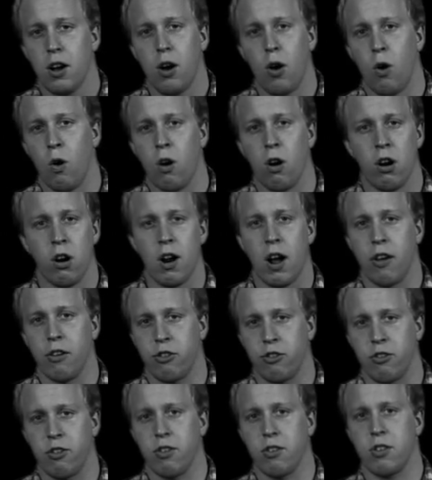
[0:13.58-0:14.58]
Or
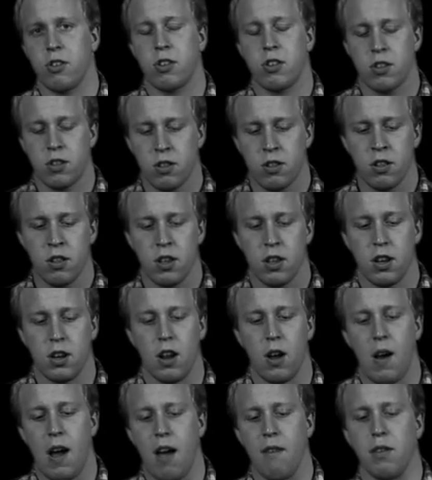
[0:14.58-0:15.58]
us just, you
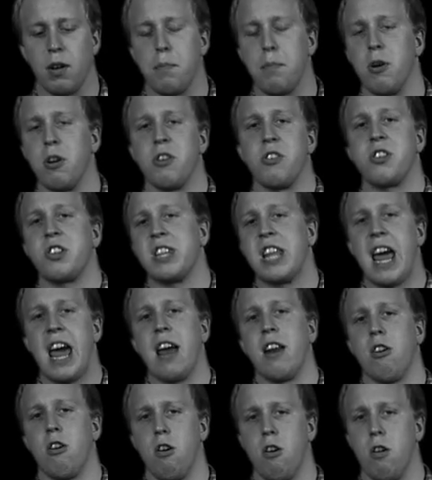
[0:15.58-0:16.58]
know, having a pretty
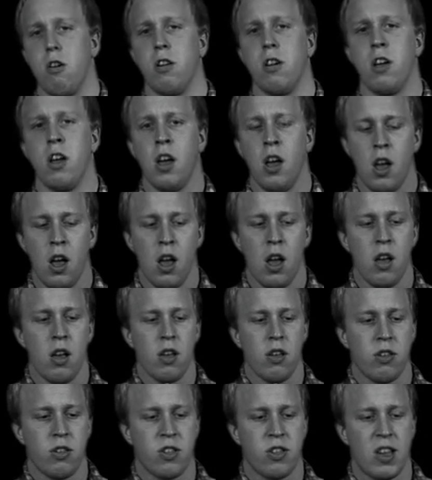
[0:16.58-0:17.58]
standard
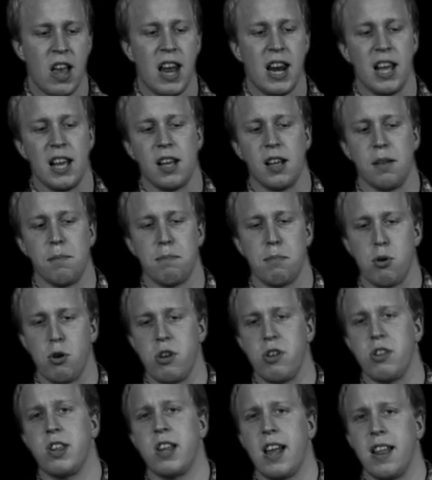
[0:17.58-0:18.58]
setting
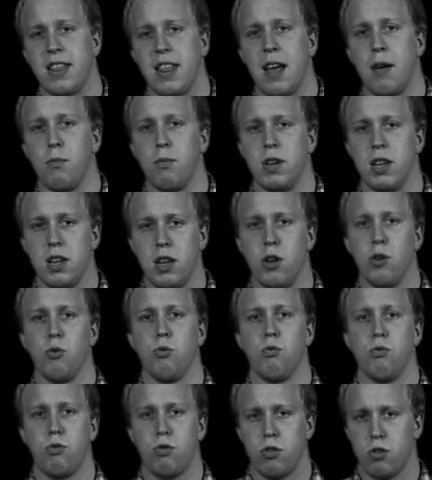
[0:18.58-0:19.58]
preset that we
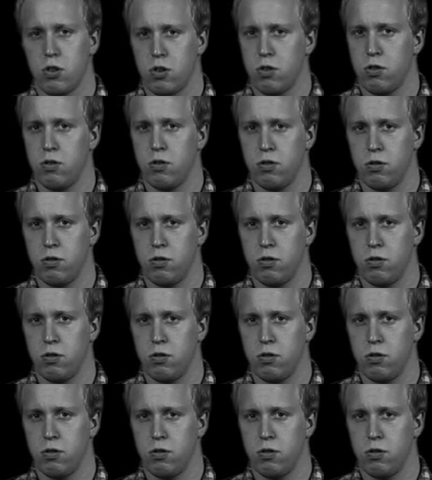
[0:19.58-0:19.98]
use.